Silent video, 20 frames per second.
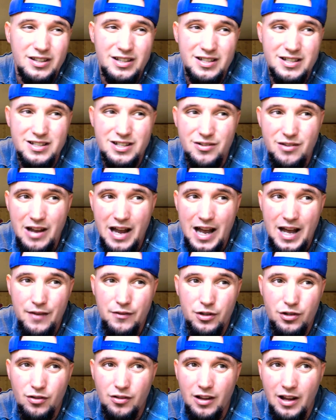things that you have
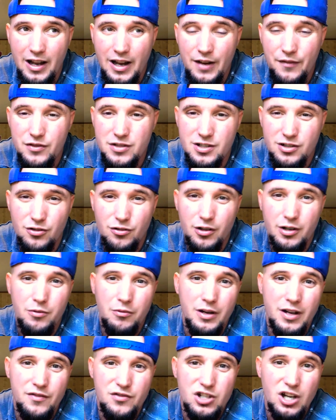in your life is a great
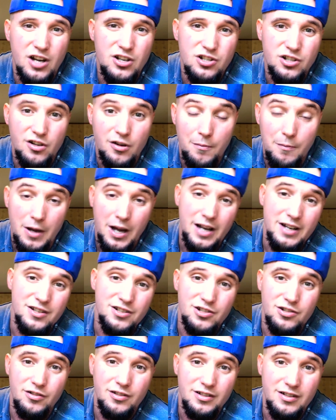way of changing your mind and
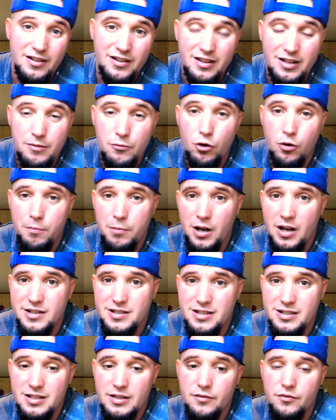starting to think more
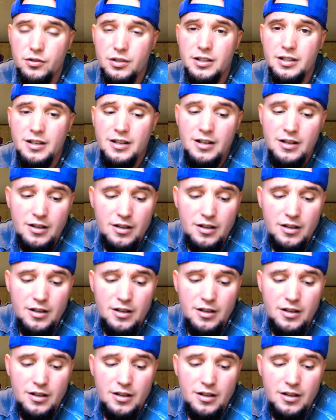positively.